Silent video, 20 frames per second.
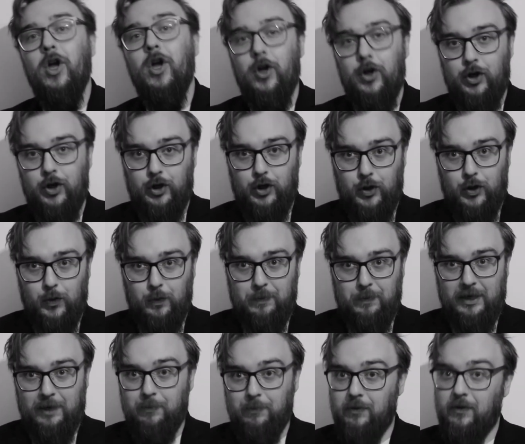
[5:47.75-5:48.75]
New
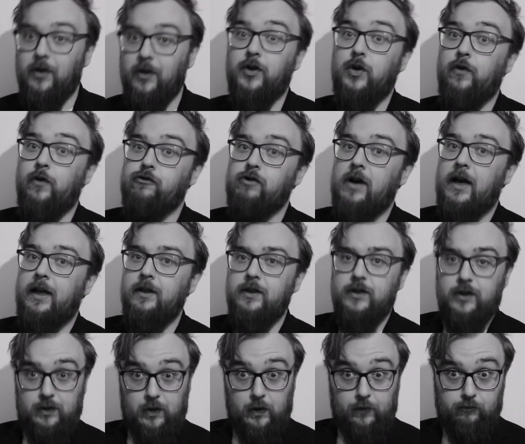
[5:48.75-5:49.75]
people, new
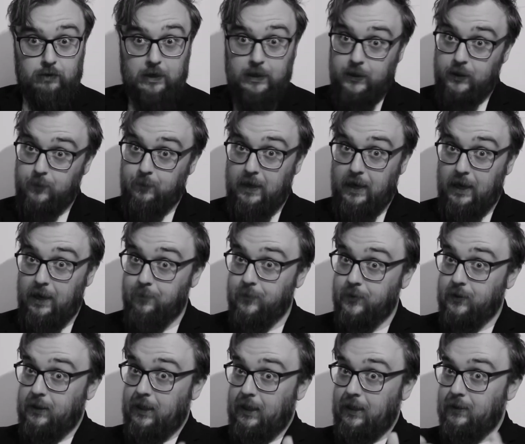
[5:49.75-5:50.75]
friends perhaps,
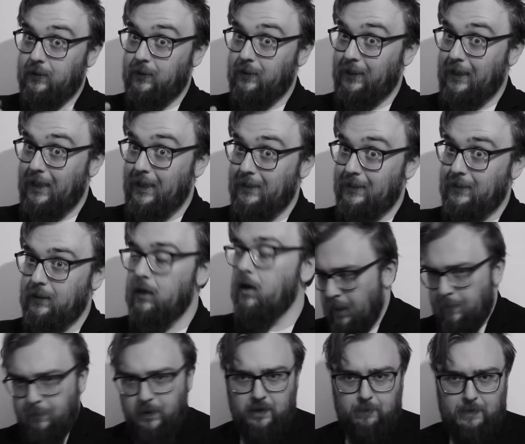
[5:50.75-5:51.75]
yes.
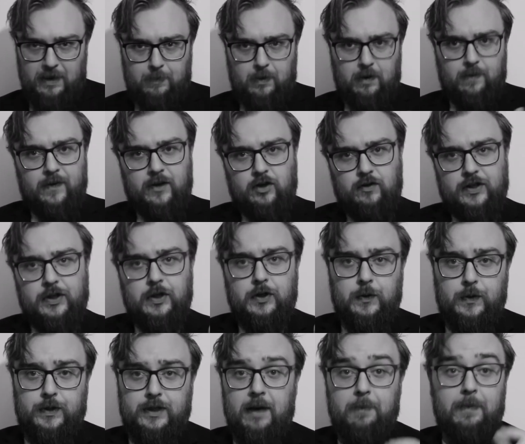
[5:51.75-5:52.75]
But it may be of interest
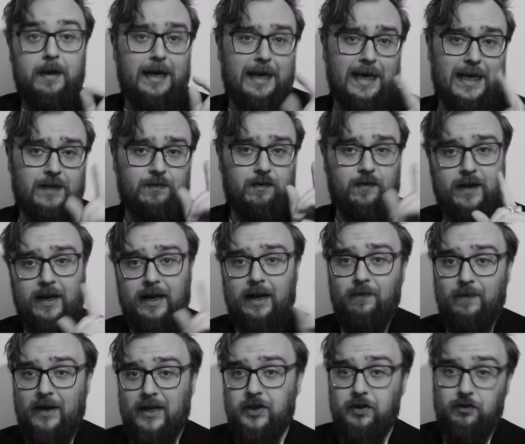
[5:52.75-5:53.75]
to some. Here's the thing
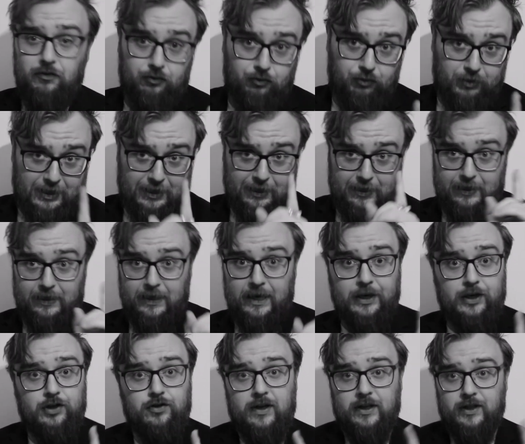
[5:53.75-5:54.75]
that's really
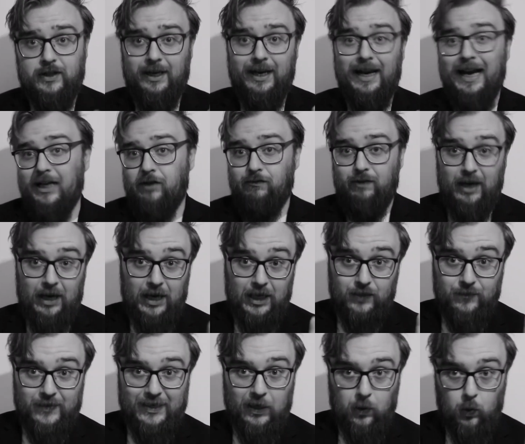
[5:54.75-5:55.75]
interesting as regards
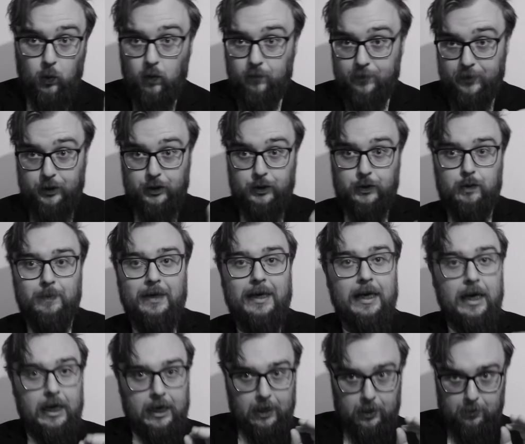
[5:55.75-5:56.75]
the AuthorTuber
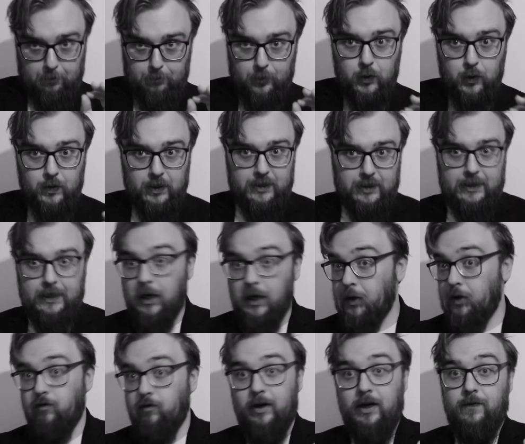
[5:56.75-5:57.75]
community. Are
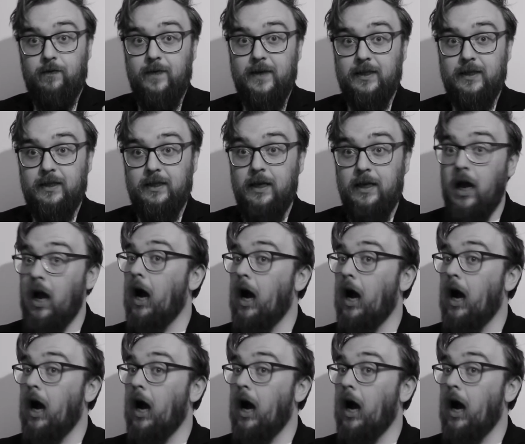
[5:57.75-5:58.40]
you ready for this?